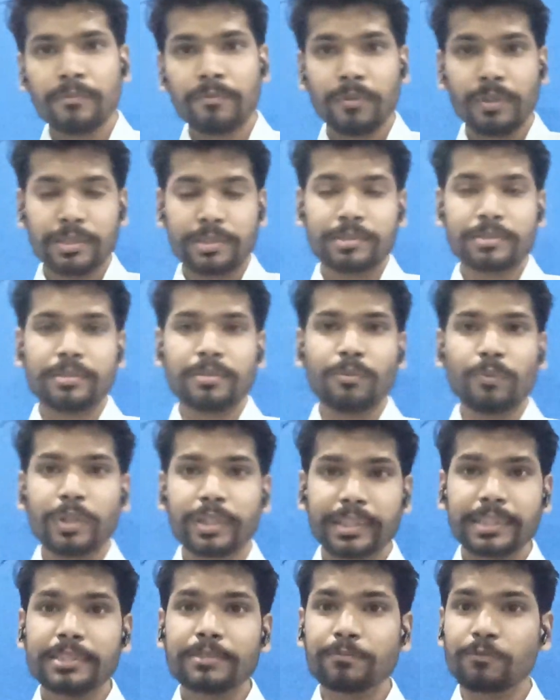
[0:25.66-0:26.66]
First,
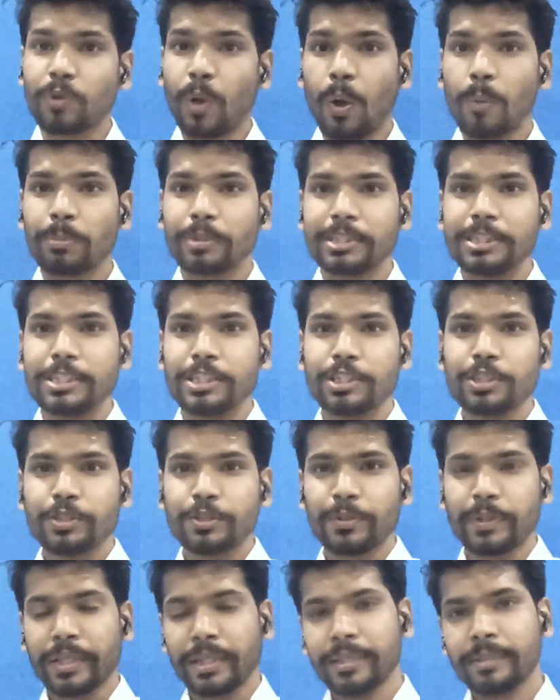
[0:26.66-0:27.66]
what is prompt
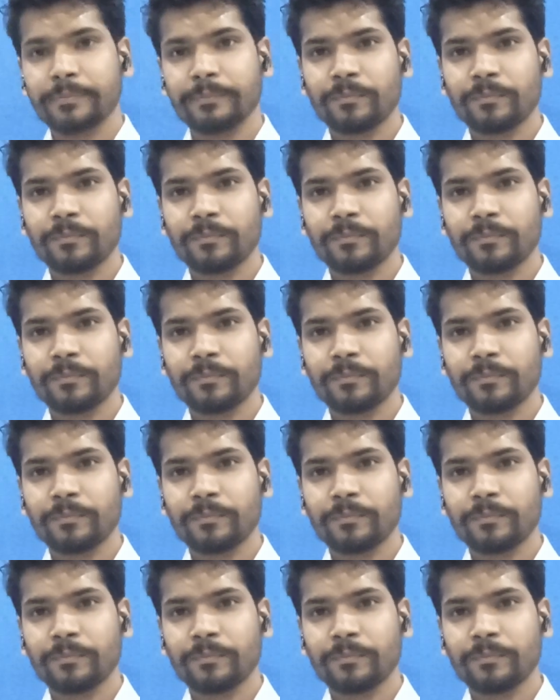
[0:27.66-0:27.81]
engineering?